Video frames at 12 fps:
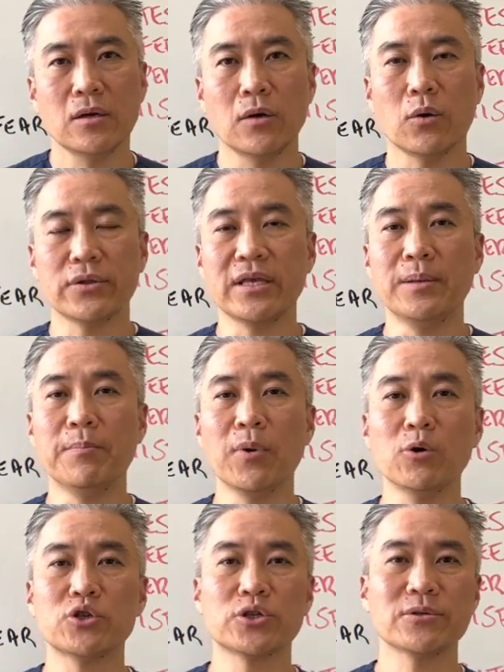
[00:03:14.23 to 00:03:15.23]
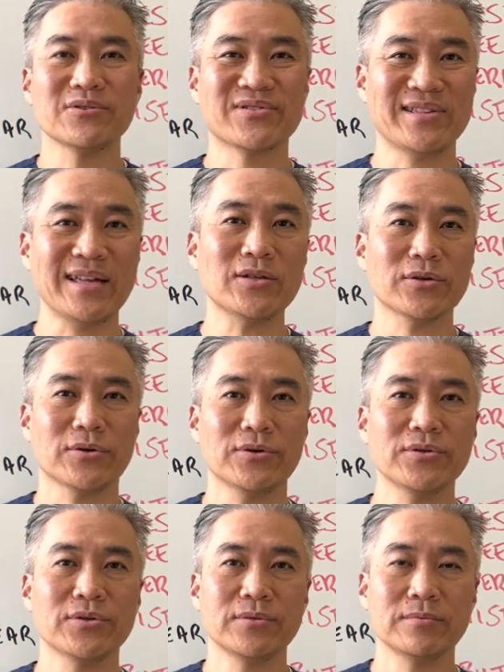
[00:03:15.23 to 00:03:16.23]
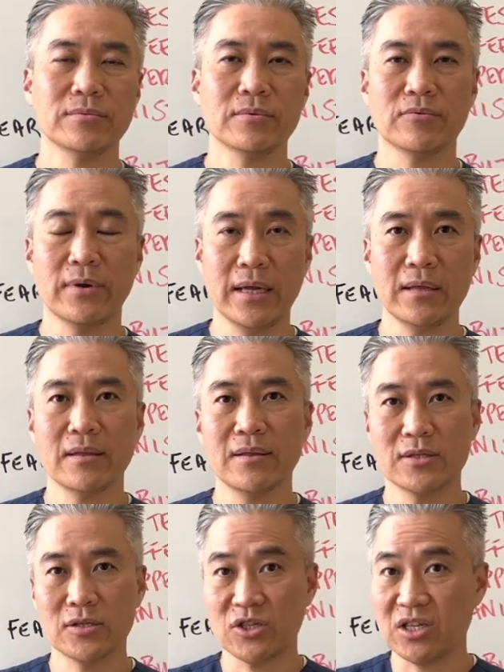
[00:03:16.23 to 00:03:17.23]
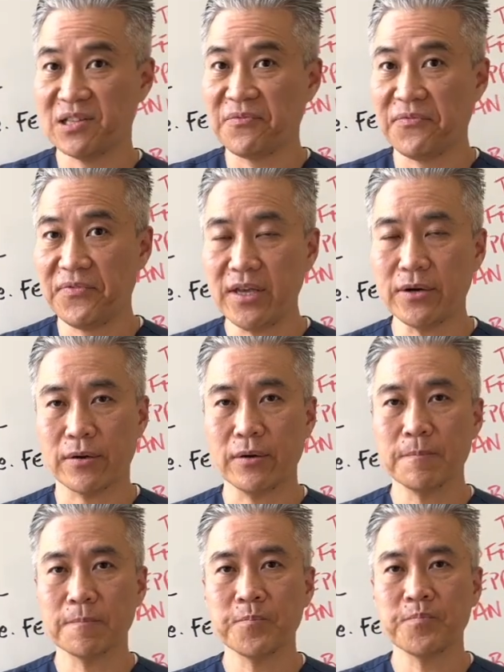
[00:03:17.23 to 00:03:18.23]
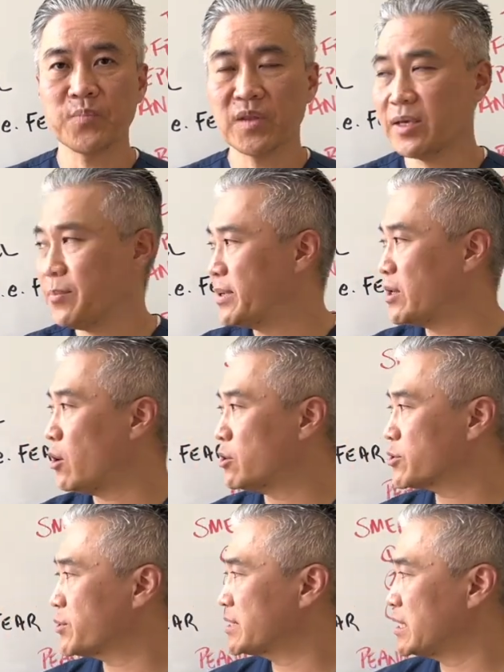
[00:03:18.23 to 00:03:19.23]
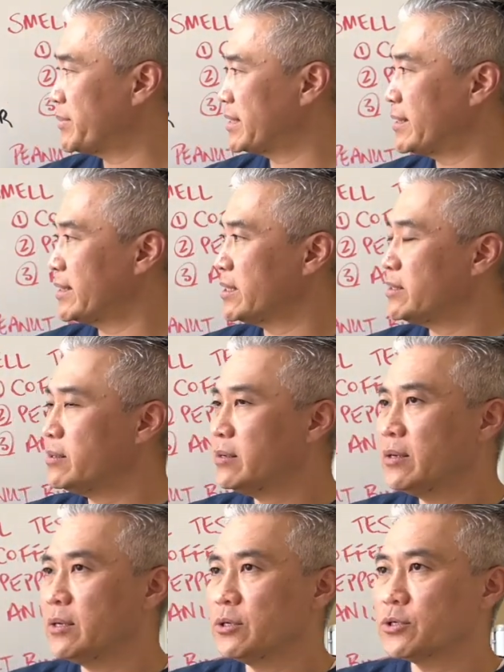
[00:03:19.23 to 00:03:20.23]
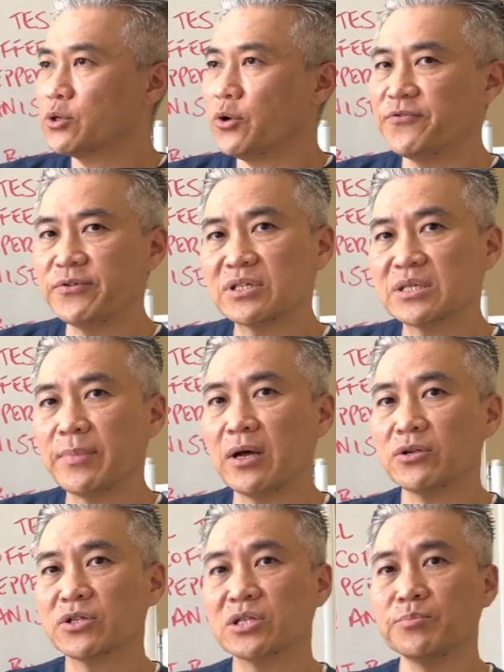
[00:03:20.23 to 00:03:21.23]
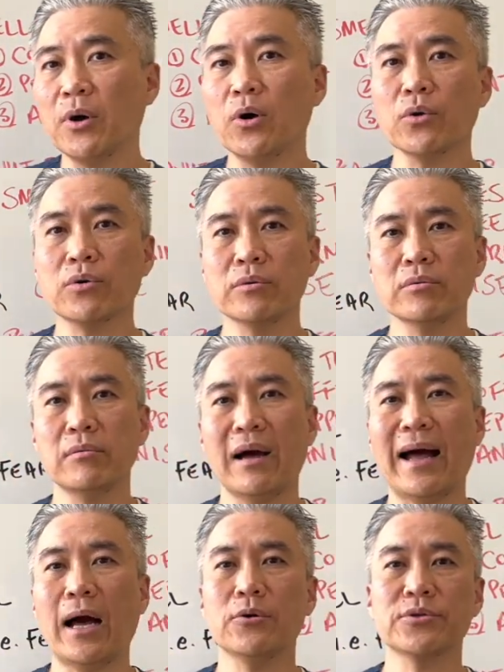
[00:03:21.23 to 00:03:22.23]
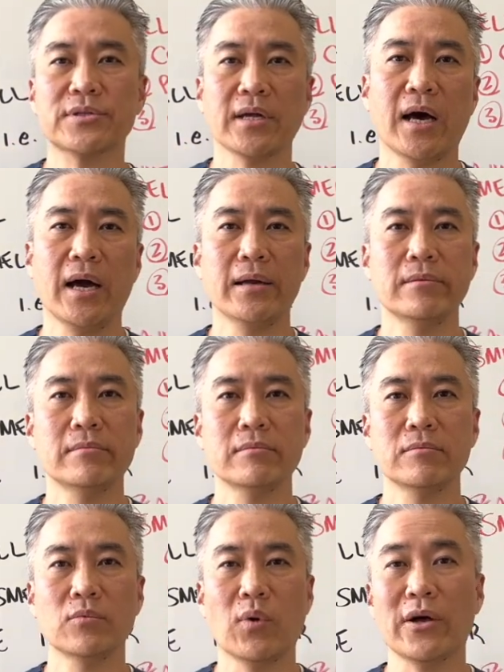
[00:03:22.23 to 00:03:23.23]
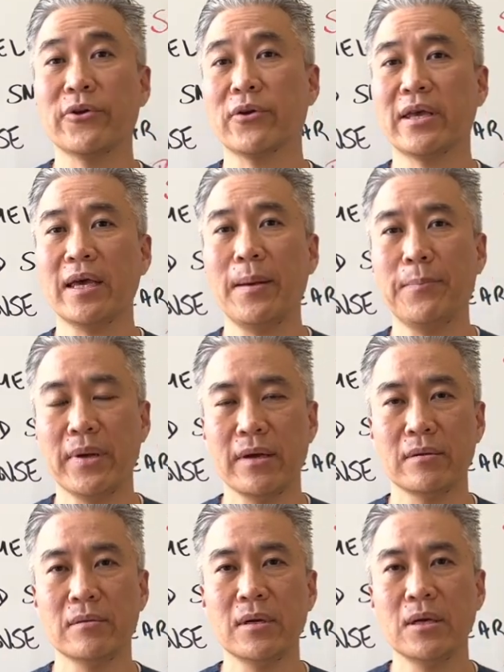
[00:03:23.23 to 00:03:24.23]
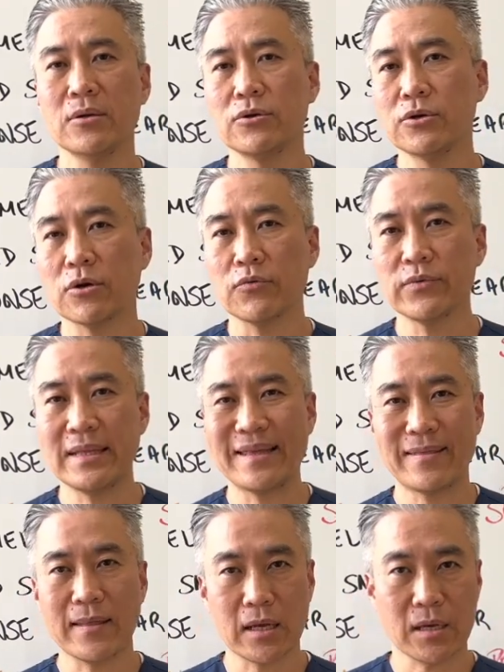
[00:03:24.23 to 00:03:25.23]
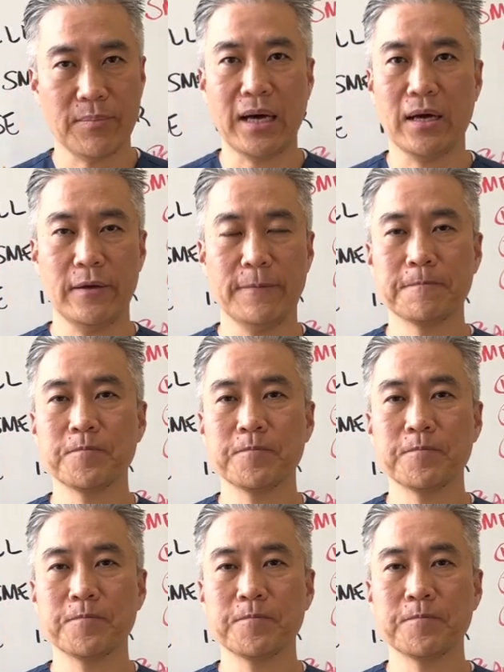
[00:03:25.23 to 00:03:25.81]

or the emotional centers, right, such as fear, can be also stimulated. So if you smell smoke outside while you're camping, you don't really think about it.